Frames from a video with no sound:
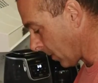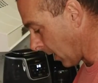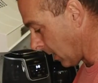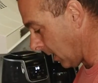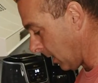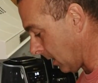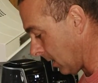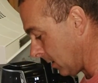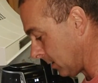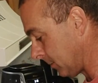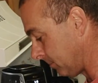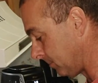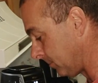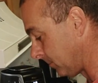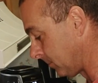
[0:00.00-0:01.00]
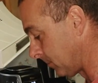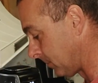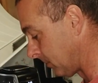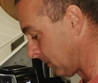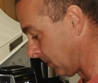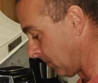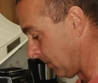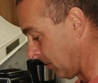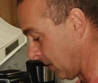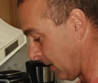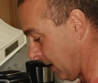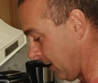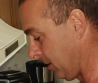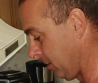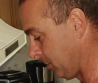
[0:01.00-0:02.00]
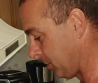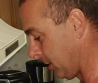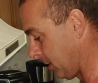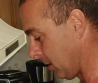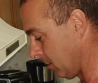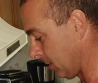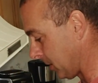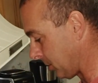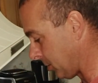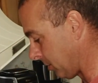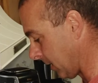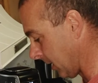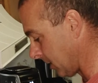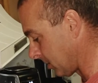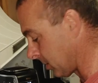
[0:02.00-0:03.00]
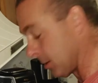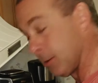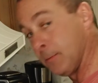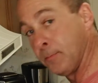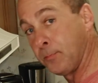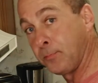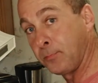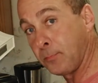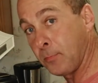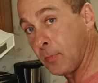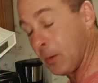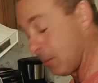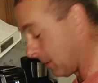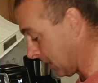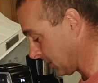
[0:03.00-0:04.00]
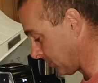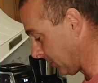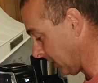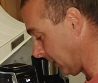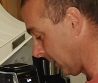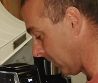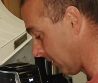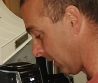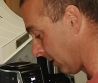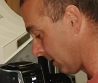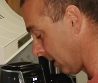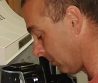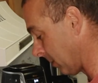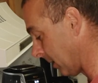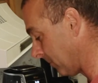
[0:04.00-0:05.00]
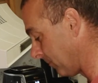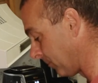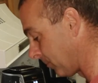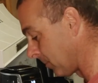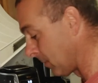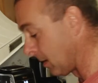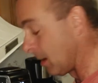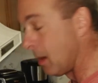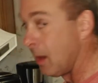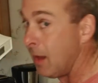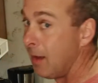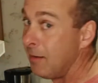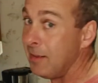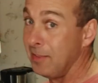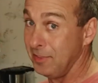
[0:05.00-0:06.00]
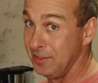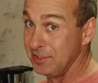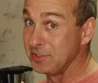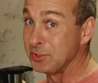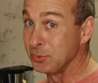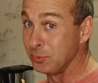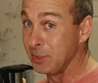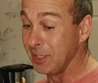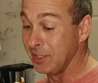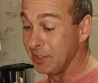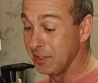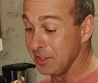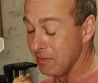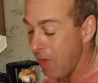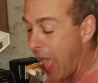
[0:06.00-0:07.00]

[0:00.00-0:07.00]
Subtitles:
Oh, I usually don't let you guys watch me eat or anything, but this is really good.